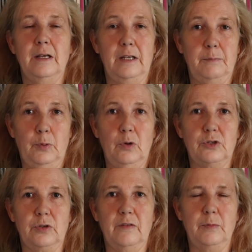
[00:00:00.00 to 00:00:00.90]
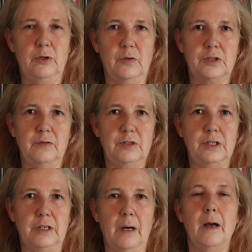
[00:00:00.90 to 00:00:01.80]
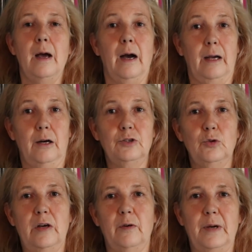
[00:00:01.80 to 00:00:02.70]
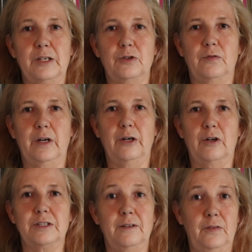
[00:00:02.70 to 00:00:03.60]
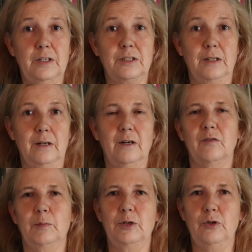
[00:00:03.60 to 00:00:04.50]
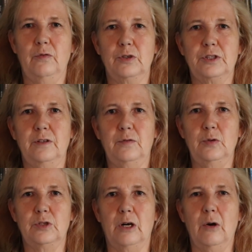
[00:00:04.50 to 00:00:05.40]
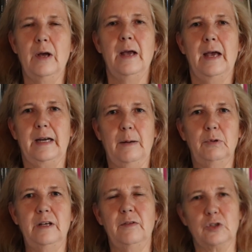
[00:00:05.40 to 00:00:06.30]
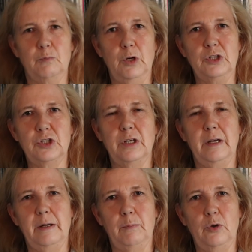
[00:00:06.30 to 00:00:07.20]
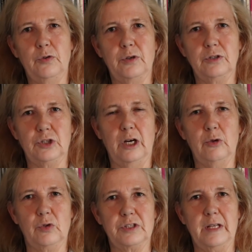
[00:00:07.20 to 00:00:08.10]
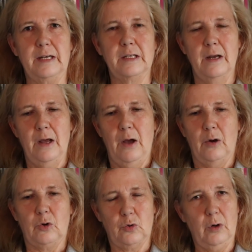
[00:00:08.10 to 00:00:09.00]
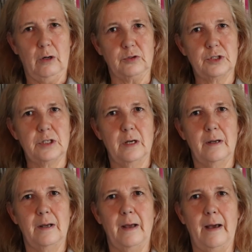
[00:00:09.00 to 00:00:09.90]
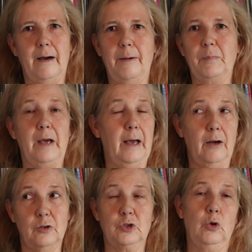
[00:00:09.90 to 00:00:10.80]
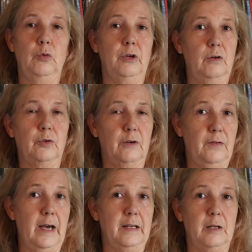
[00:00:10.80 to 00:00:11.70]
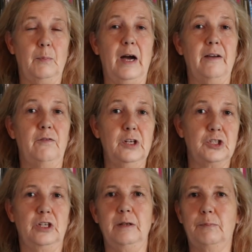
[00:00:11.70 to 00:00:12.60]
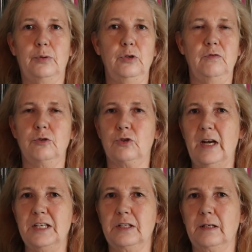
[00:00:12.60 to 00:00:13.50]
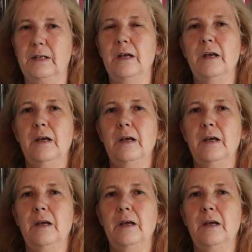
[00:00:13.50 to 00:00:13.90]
in poetry from the University of Virginia. I also have a Master of Fine Arts in fiction from the University of Utah, and I believe there's much in both genres that cross. I also know for a fact that my fiction improved drastically